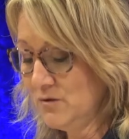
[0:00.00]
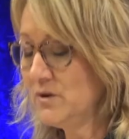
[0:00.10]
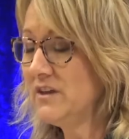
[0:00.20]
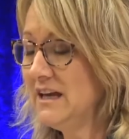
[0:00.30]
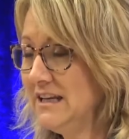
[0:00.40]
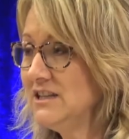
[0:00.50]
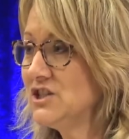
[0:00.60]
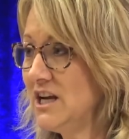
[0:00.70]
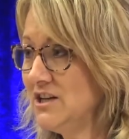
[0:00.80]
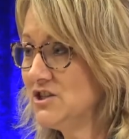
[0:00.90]
with any
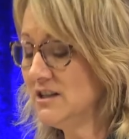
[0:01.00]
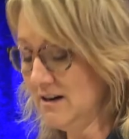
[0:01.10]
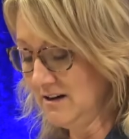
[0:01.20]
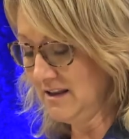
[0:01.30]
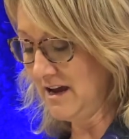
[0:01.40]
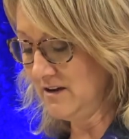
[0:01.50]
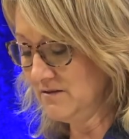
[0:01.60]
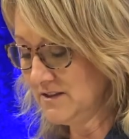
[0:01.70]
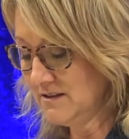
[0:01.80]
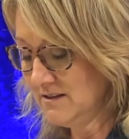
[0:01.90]
change in our
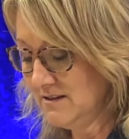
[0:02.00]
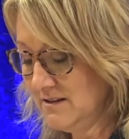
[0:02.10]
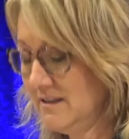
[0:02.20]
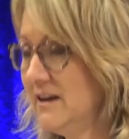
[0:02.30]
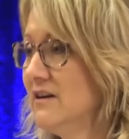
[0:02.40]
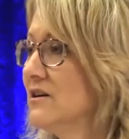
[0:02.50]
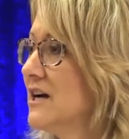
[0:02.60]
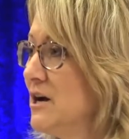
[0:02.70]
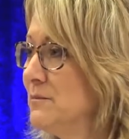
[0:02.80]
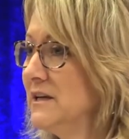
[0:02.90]
lives, they are
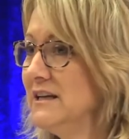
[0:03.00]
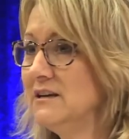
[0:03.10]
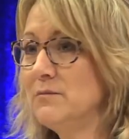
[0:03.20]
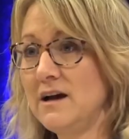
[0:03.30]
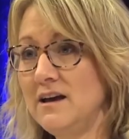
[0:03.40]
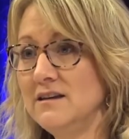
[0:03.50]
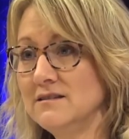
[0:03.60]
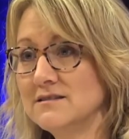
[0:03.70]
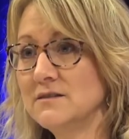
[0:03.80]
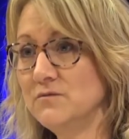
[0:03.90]
accompanied by
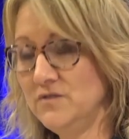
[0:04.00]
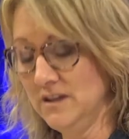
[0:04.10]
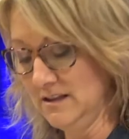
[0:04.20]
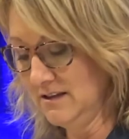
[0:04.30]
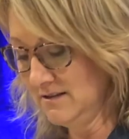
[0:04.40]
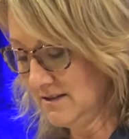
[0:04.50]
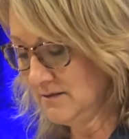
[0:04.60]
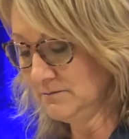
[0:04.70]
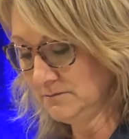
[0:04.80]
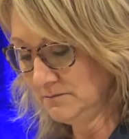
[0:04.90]
some feelings.
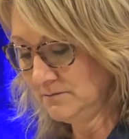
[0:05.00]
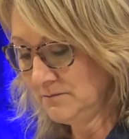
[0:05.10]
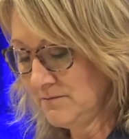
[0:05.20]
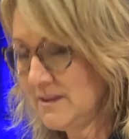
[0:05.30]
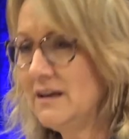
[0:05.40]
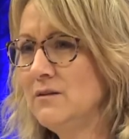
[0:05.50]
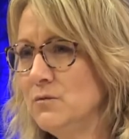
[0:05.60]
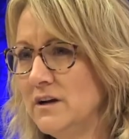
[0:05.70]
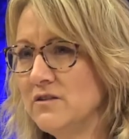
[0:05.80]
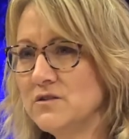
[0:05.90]
And
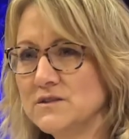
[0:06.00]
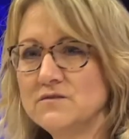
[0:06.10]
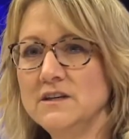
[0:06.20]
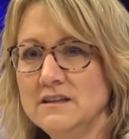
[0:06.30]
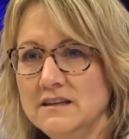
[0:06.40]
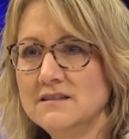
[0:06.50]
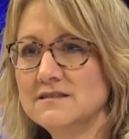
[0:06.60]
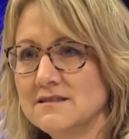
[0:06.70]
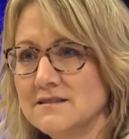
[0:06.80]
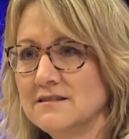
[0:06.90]
what are those
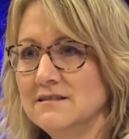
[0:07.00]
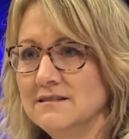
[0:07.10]
feelings?